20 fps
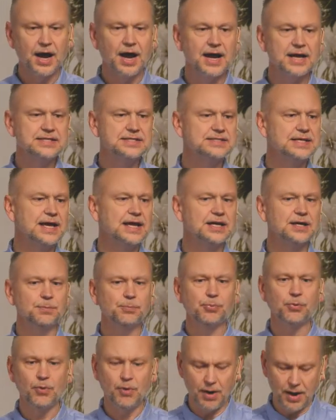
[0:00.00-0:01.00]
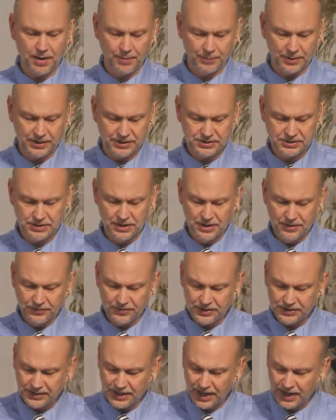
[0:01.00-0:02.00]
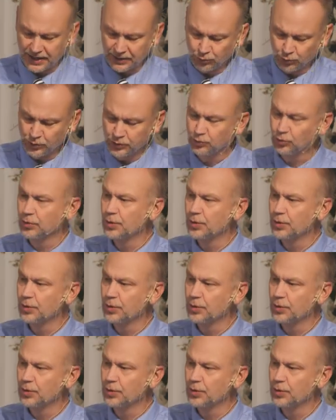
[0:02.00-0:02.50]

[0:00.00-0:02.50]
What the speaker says: Isaiah promised that God would